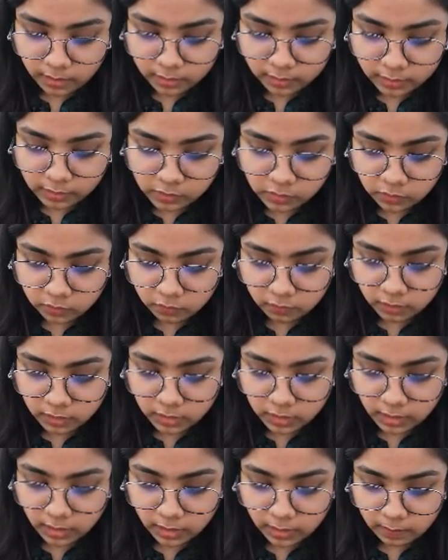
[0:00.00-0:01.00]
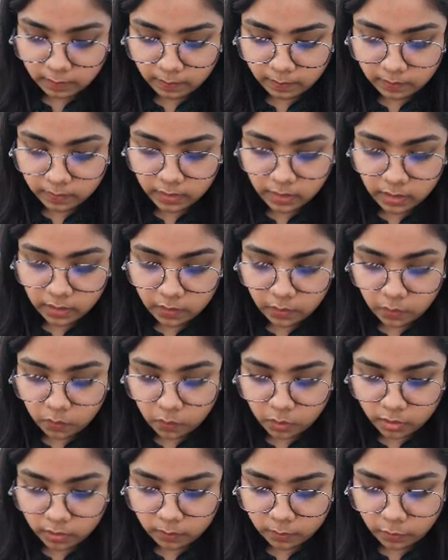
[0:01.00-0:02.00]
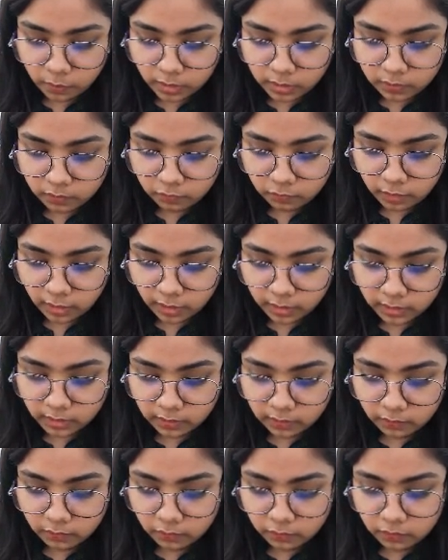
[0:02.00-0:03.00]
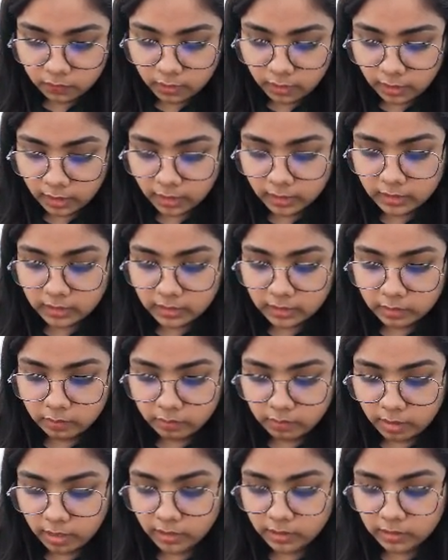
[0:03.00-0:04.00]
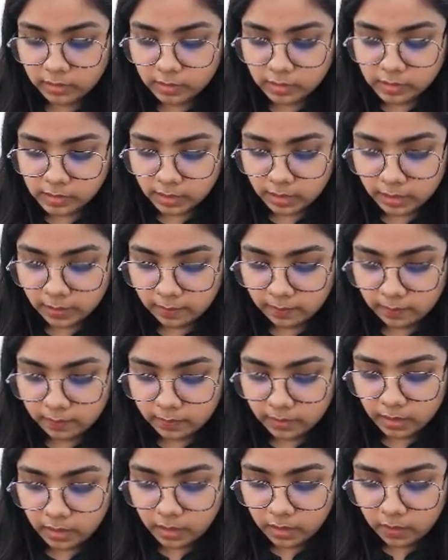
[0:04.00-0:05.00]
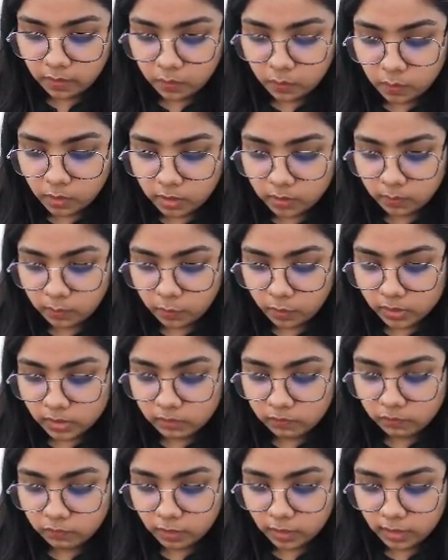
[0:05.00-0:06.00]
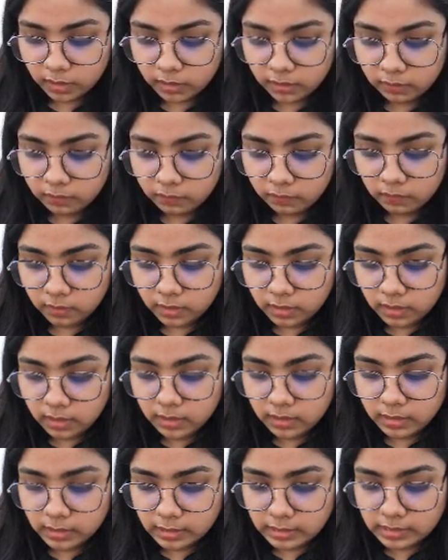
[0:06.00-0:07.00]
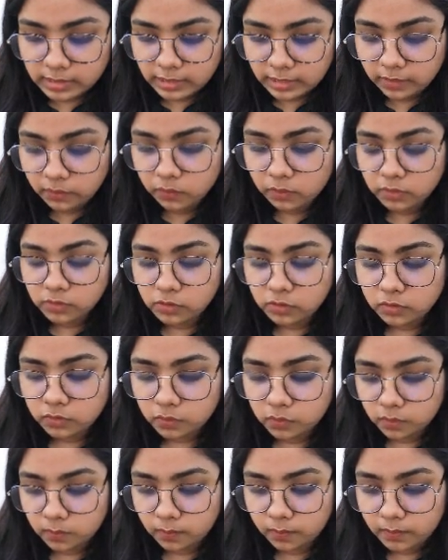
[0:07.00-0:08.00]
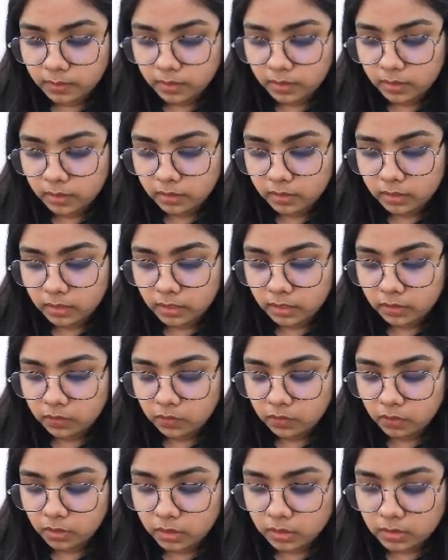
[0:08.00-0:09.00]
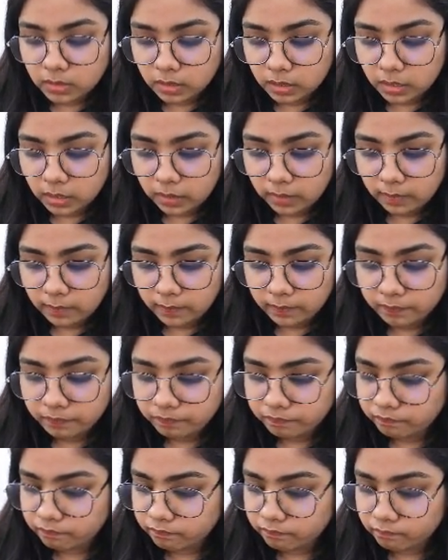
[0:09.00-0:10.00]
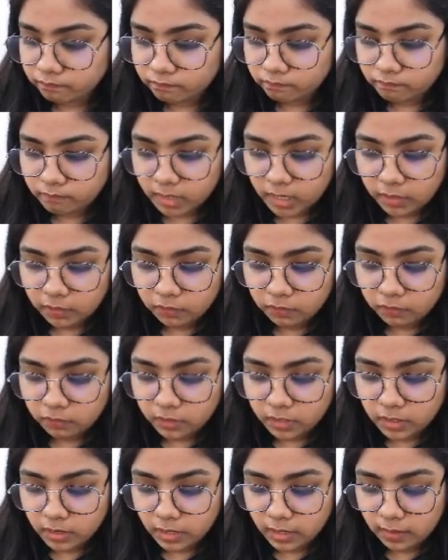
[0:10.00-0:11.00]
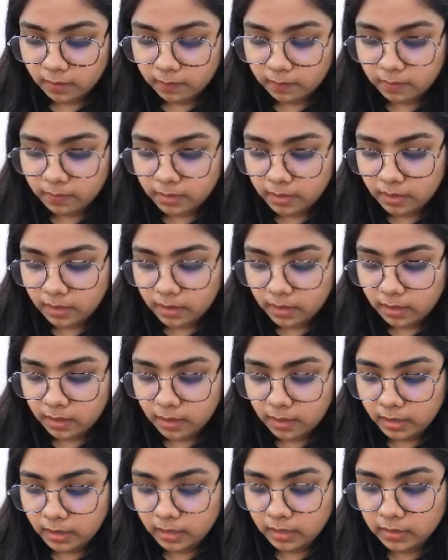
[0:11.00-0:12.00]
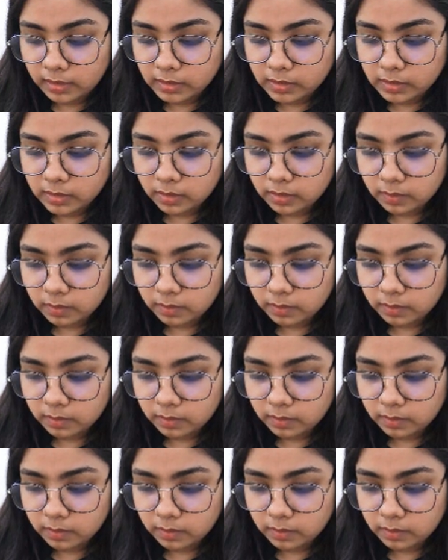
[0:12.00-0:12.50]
this 3m 1.5 and then minus m 1.5 is equals to, then you get 3m x